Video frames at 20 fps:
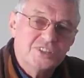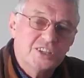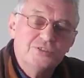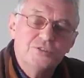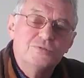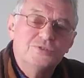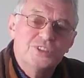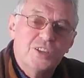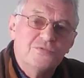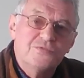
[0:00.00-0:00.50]

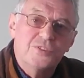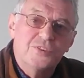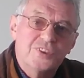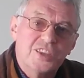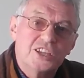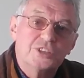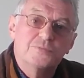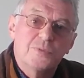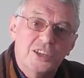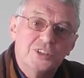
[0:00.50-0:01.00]
They do
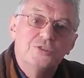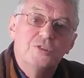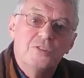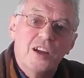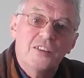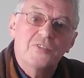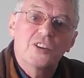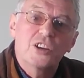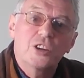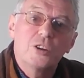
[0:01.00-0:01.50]
different things, but they
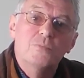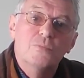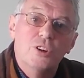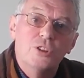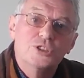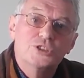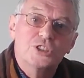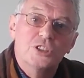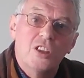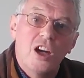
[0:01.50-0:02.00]
do have a
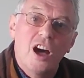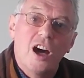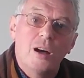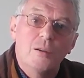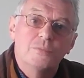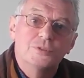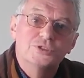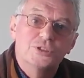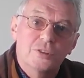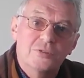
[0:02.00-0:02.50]
commercial arm,